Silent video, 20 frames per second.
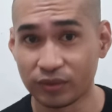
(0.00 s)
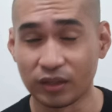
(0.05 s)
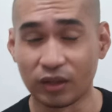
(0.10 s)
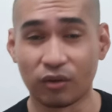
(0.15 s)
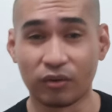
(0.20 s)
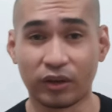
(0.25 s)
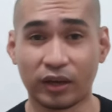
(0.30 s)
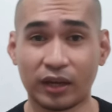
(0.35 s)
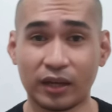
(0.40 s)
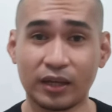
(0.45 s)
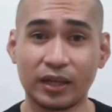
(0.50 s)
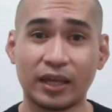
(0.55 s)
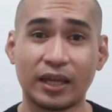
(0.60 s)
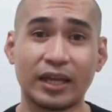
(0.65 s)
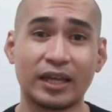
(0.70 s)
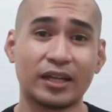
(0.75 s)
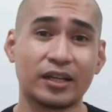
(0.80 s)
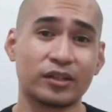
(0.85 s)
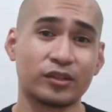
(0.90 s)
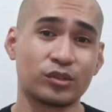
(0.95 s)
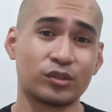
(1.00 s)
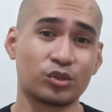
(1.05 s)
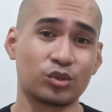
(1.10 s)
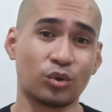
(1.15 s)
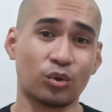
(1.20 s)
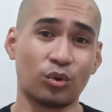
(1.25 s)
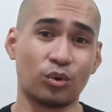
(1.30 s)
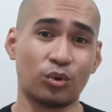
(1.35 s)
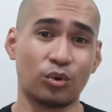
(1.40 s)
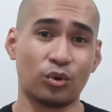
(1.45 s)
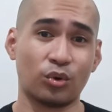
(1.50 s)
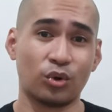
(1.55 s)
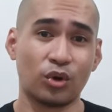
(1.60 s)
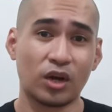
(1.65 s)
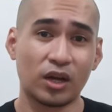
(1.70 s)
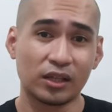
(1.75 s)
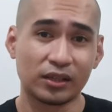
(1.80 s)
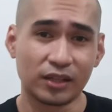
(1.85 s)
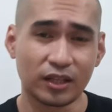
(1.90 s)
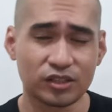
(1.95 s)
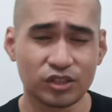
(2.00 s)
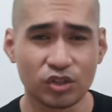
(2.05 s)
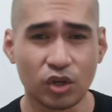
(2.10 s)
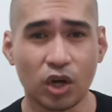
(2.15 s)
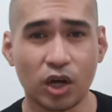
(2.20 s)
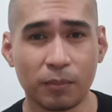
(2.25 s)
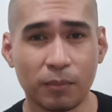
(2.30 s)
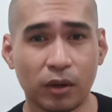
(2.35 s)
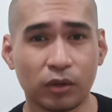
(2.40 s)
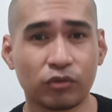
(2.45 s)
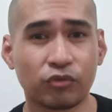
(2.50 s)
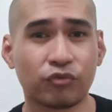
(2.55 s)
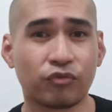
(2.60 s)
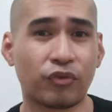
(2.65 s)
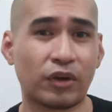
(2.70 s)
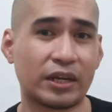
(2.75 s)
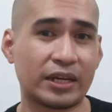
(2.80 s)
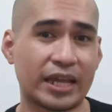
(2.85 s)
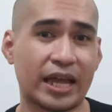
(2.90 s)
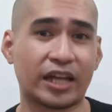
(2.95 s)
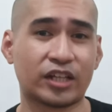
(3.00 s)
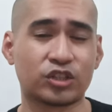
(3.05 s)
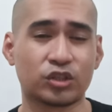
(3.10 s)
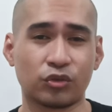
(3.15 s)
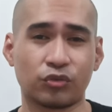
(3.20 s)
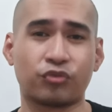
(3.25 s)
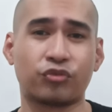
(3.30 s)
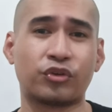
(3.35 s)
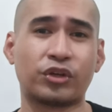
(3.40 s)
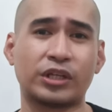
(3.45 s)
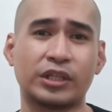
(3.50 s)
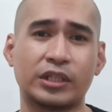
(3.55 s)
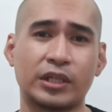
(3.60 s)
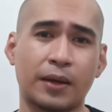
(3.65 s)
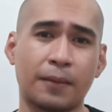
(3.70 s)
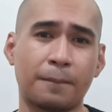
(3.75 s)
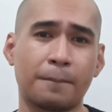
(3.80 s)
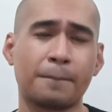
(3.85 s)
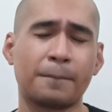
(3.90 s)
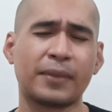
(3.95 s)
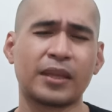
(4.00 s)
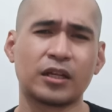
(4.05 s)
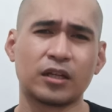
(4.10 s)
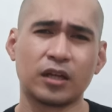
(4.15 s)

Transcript: Okay, so let's talk about financial freedom.